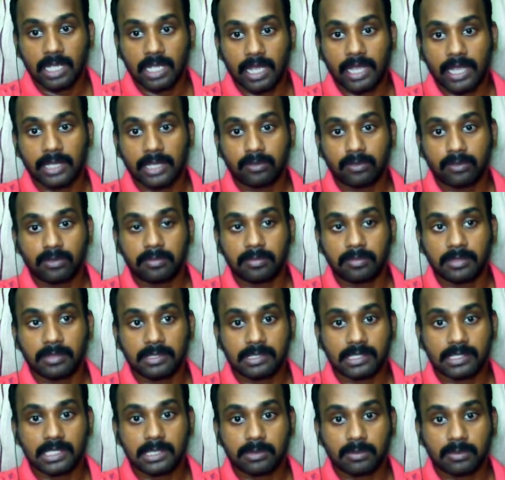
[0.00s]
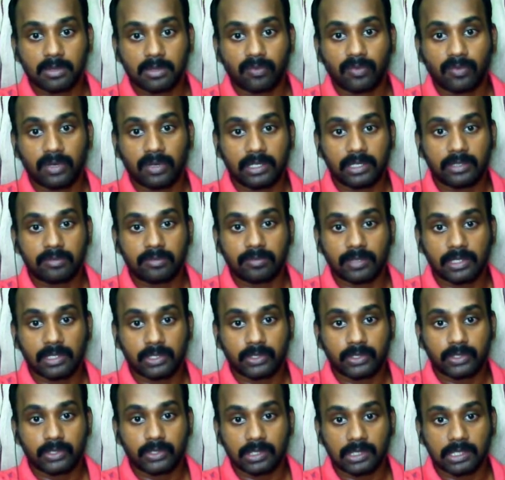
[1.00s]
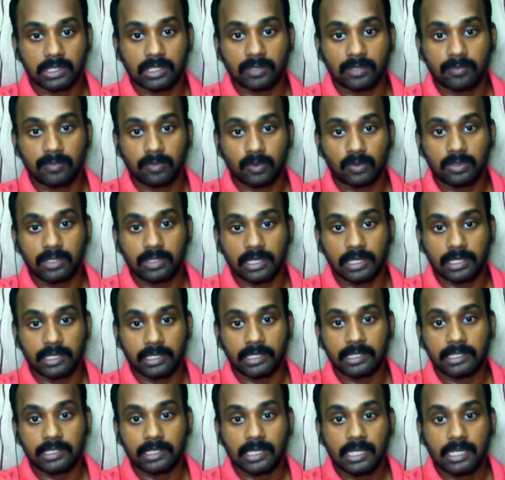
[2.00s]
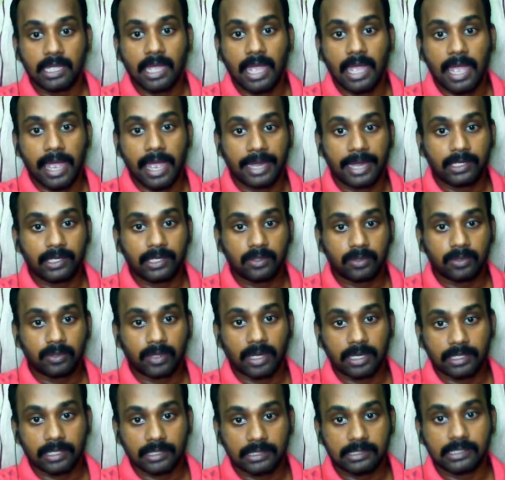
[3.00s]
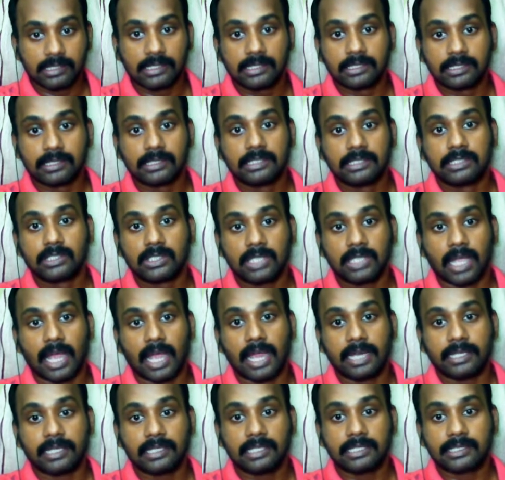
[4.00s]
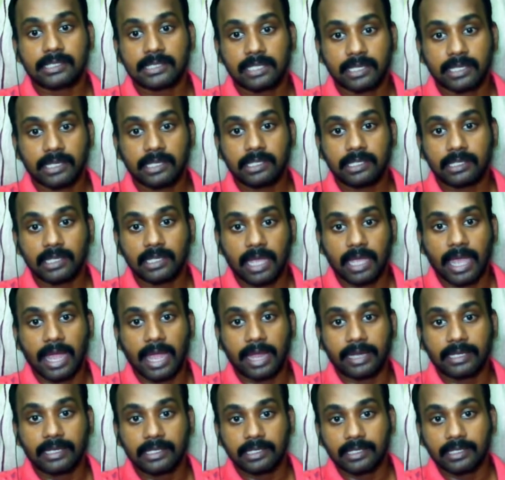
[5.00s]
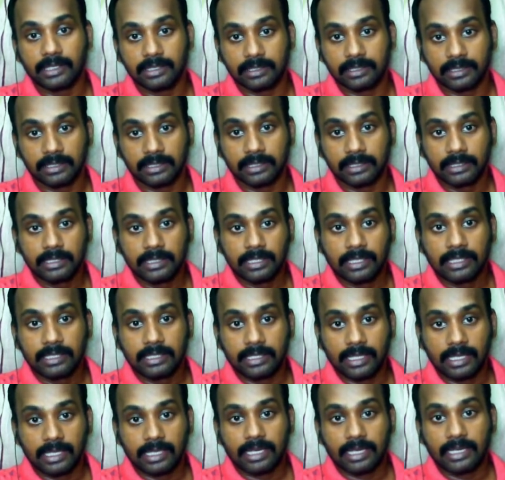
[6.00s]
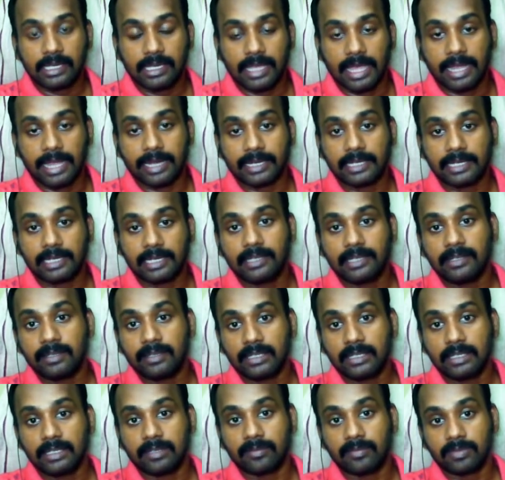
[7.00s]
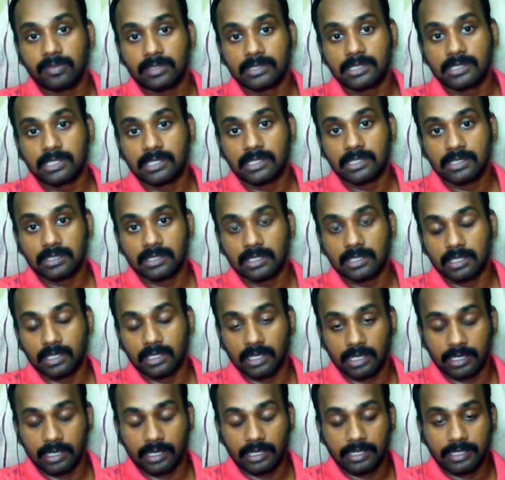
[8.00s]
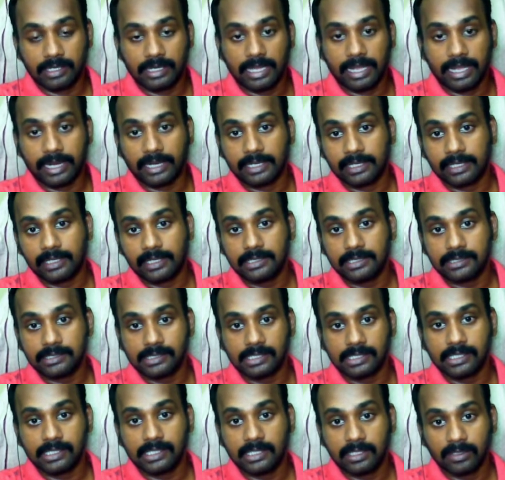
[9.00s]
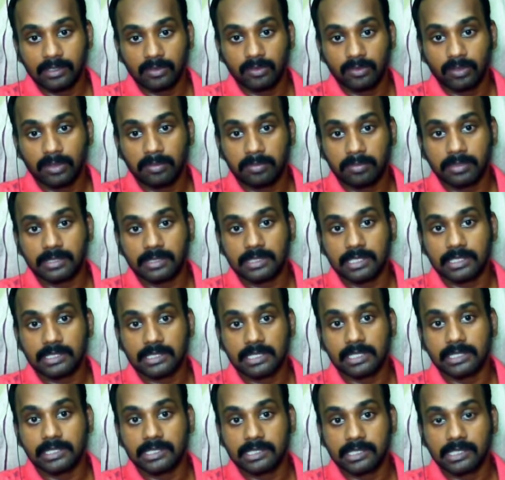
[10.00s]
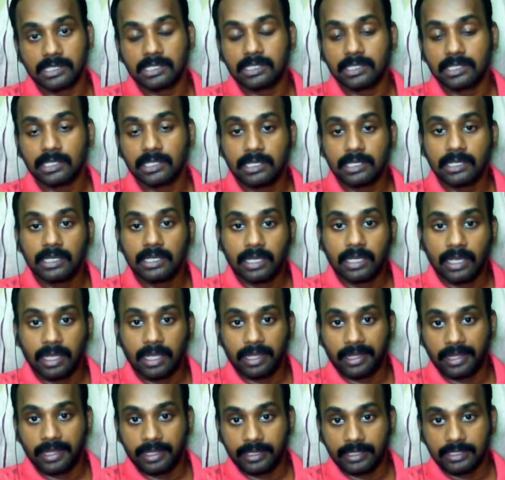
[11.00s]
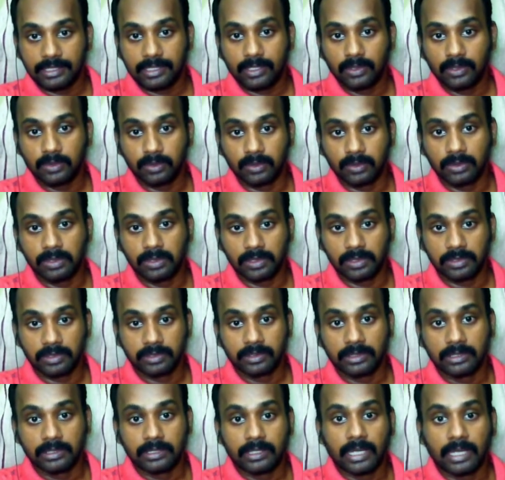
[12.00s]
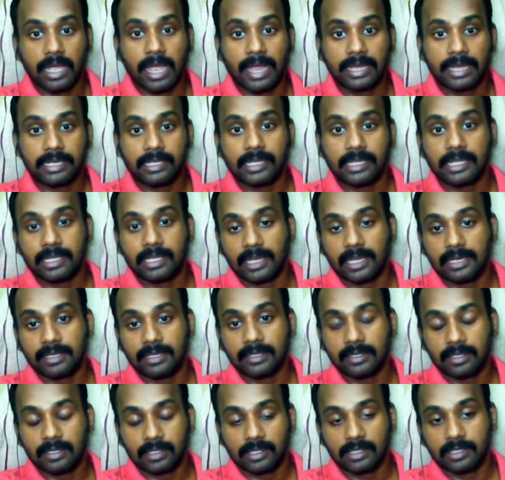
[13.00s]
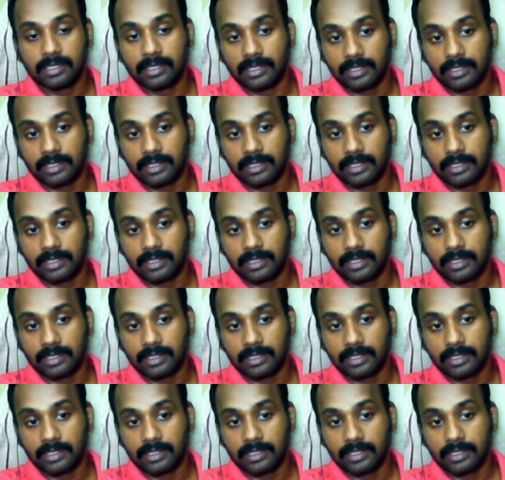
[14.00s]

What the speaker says: share your business profile. It will give you the link, and you can share this link, and they can directly directly see your business listing in the Google, and they can